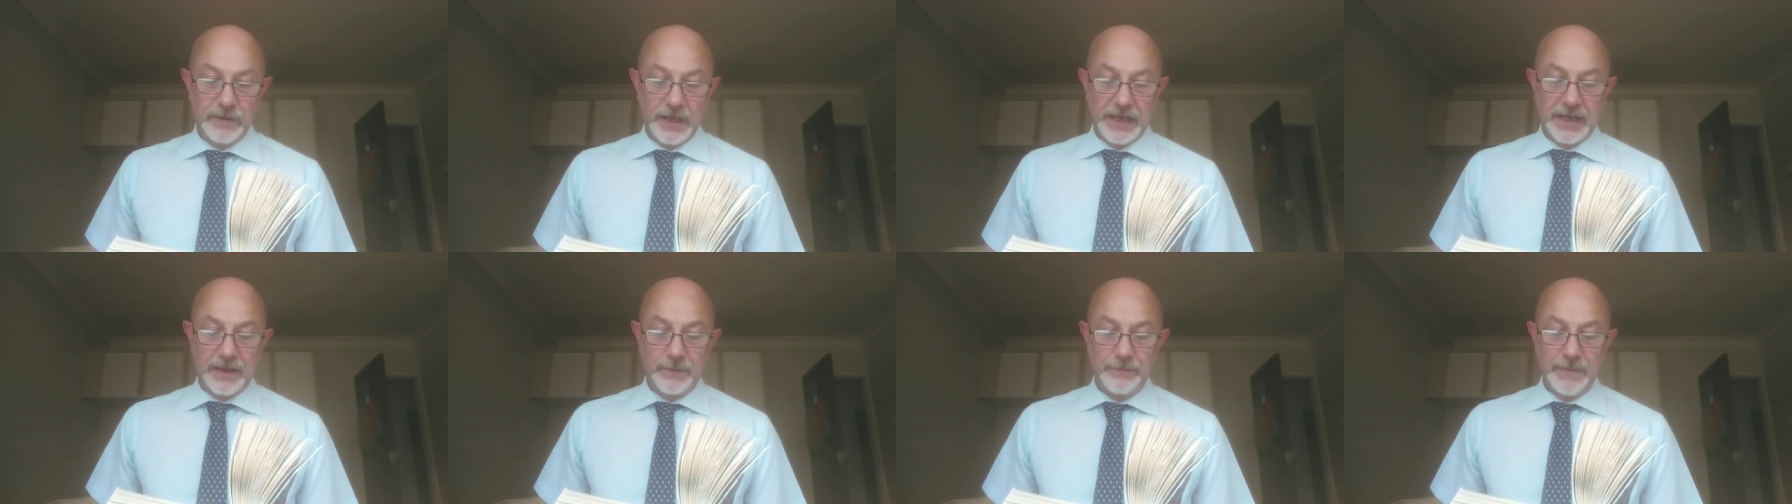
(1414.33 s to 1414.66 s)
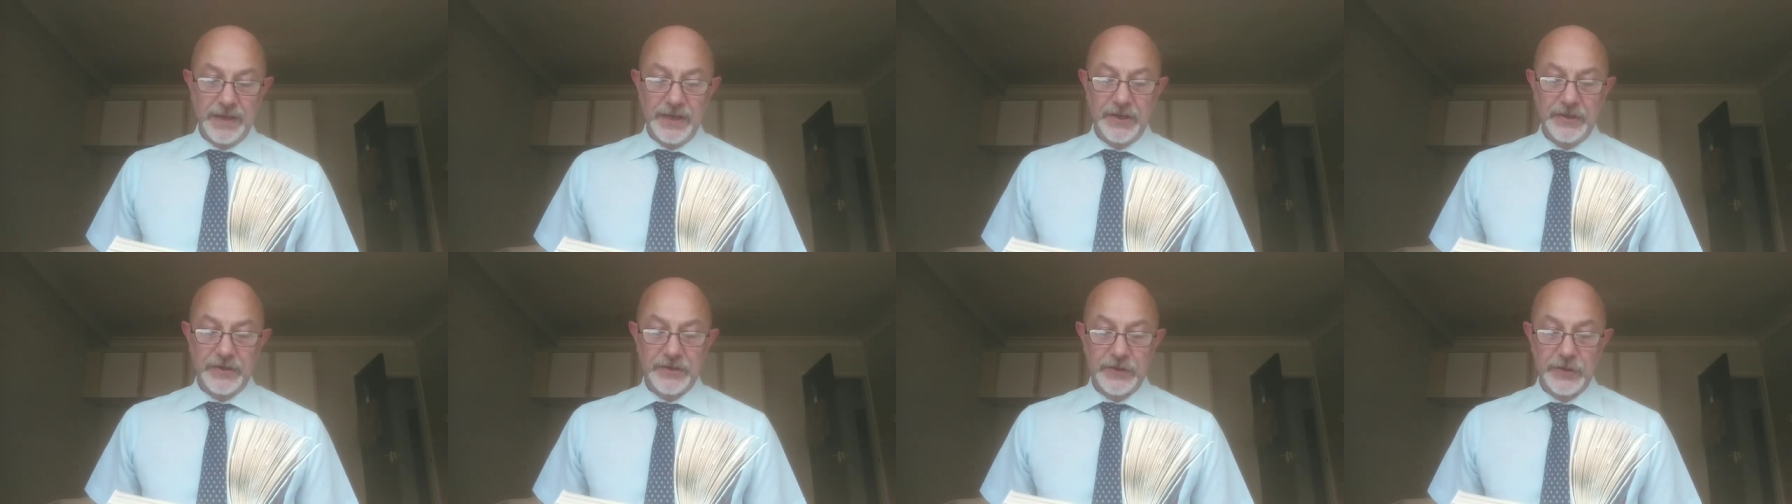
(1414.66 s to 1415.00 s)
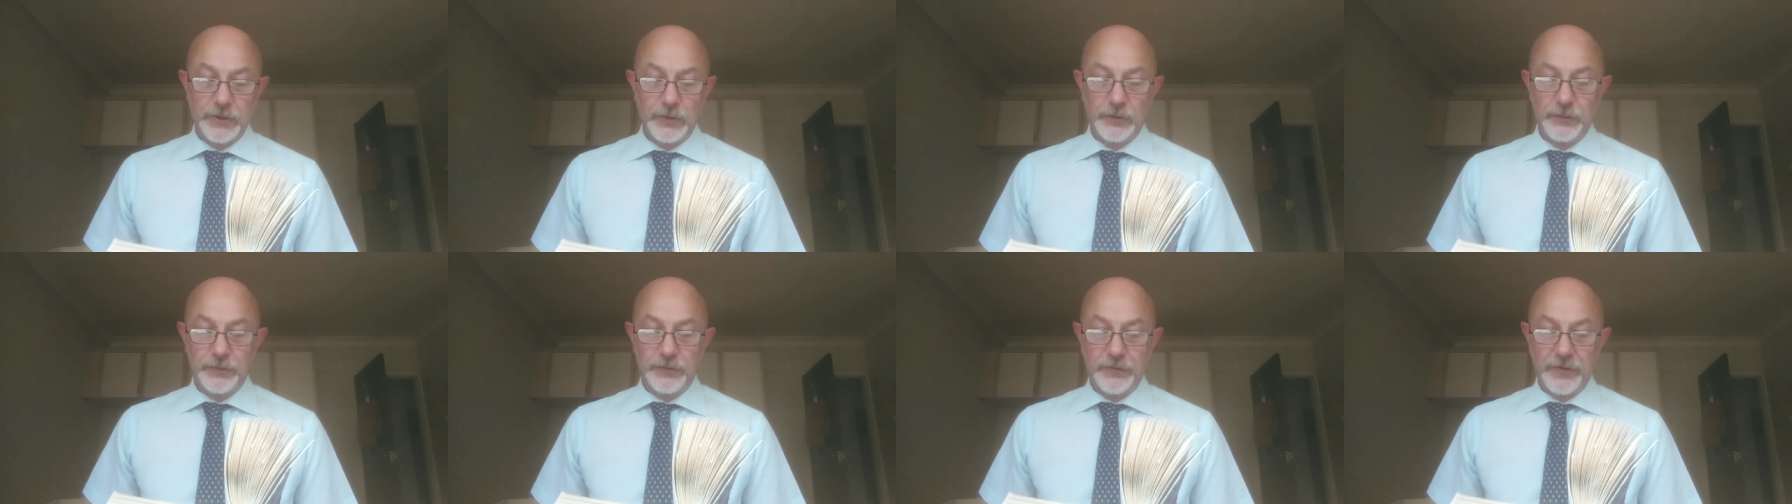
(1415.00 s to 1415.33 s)
like a
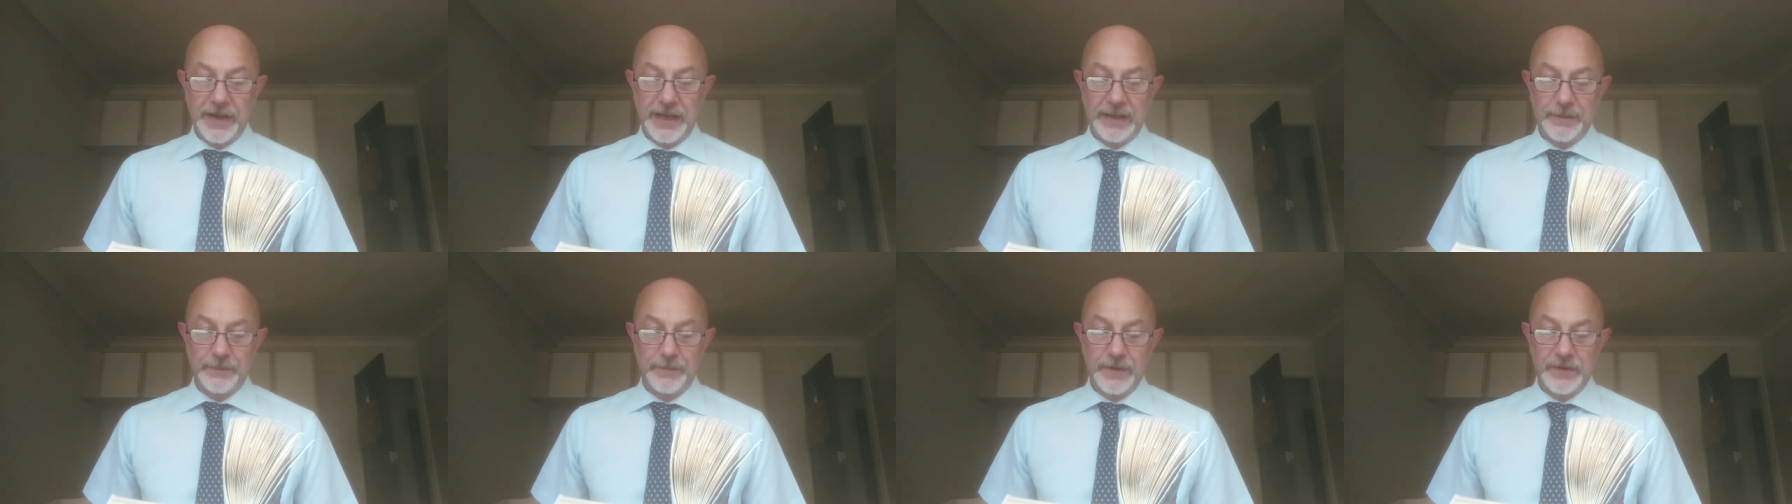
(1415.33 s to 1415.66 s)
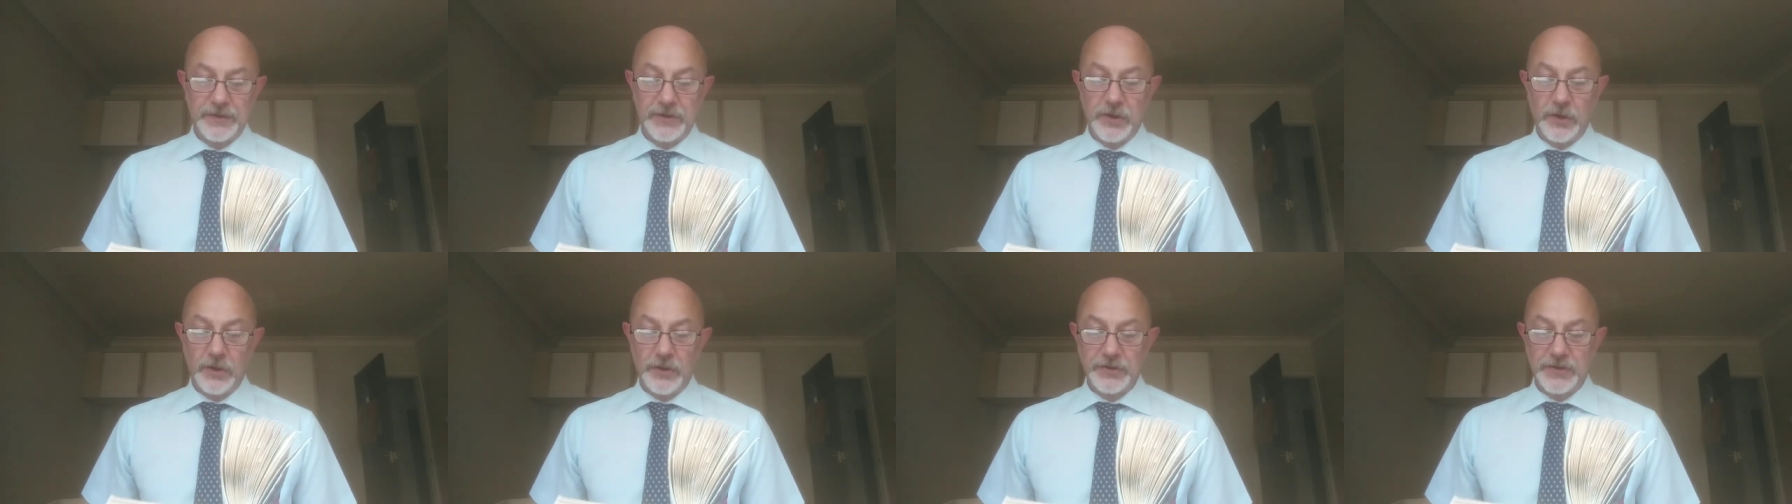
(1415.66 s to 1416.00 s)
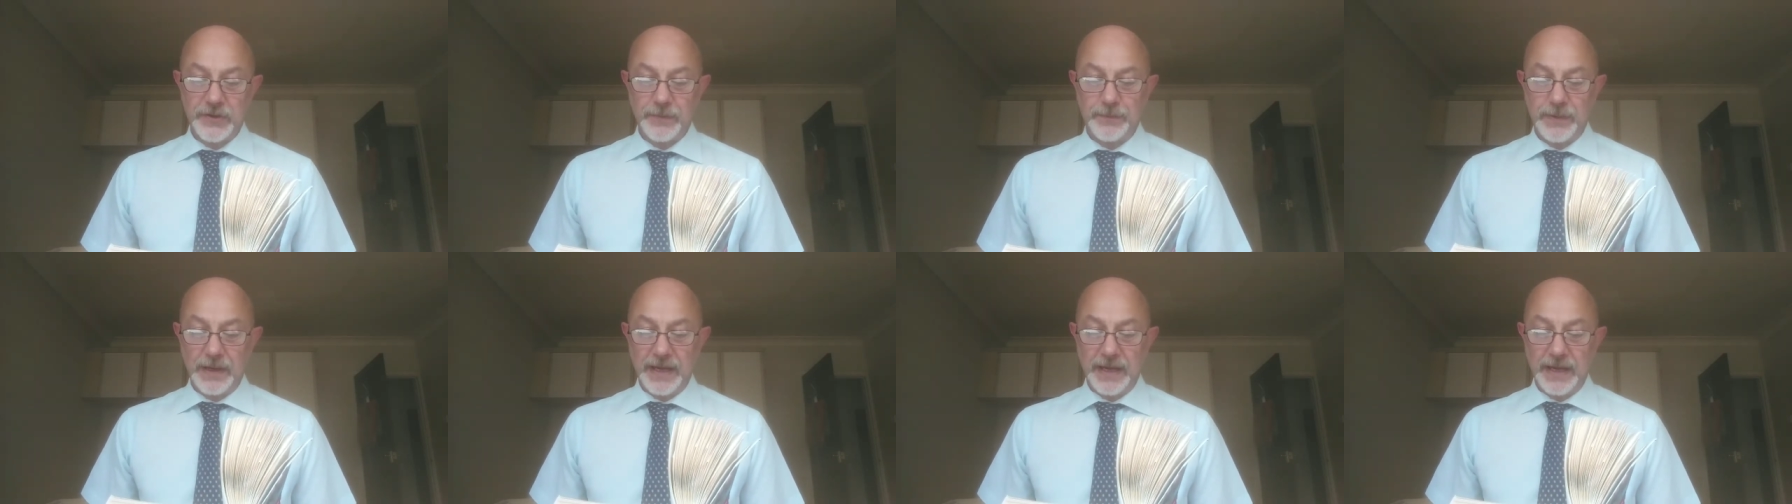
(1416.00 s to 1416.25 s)
minuscule dream as long as a